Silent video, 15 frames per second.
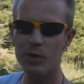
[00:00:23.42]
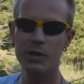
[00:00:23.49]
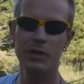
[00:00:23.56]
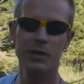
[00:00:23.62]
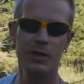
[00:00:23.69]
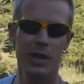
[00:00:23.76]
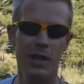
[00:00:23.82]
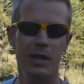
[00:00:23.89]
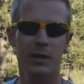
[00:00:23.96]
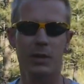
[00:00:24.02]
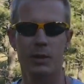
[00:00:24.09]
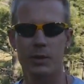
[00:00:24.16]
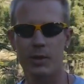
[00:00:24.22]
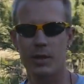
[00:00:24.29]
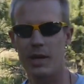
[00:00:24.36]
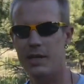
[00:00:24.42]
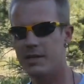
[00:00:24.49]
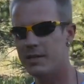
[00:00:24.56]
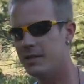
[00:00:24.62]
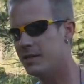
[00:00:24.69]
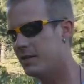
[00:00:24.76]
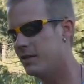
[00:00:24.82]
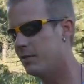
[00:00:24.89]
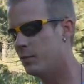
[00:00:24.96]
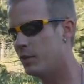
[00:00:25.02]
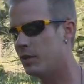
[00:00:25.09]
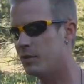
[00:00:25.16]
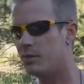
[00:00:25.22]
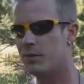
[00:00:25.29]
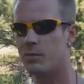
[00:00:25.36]
going to get a little crazy and see if we
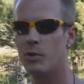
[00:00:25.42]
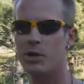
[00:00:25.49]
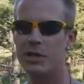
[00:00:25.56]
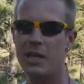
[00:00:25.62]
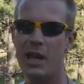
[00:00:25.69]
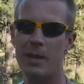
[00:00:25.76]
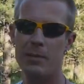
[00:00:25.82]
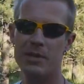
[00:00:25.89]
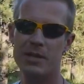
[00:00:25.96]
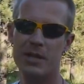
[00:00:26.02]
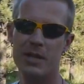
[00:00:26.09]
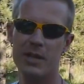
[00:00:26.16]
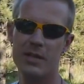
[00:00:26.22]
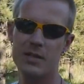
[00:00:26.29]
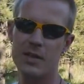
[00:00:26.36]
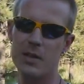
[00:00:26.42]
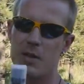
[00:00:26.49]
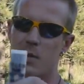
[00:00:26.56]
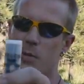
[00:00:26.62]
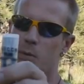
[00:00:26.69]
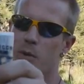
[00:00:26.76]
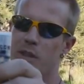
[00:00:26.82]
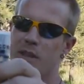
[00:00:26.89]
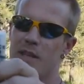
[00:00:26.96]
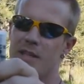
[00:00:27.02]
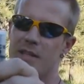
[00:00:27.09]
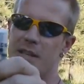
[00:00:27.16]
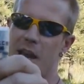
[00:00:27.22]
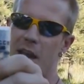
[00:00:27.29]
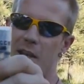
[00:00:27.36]
can do some more damage to this with
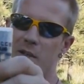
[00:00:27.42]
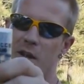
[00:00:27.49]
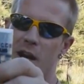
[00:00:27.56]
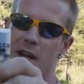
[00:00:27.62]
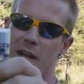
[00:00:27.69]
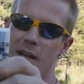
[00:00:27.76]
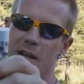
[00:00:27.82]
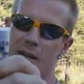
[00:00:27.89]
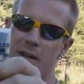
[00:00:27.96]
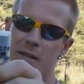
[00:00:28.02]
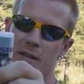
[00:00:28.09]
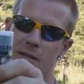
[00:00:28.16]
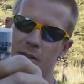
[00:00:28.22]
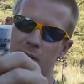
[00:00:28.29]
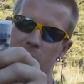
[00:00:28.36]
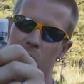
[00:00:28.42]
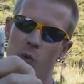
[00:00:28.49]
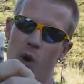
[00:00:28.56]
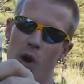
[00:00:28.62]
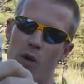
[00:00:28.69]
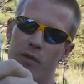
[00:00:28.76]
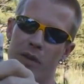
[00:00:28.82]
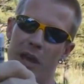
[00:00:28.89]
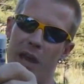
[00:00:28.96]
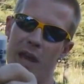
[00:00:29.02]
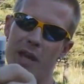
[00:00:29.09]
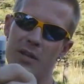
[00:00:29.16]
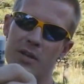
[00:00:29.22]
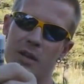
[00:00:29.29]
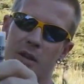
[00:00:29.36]
these guys right here. This is a 12
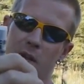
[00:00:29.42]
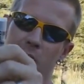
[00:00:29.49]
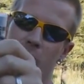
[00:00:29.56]
gauge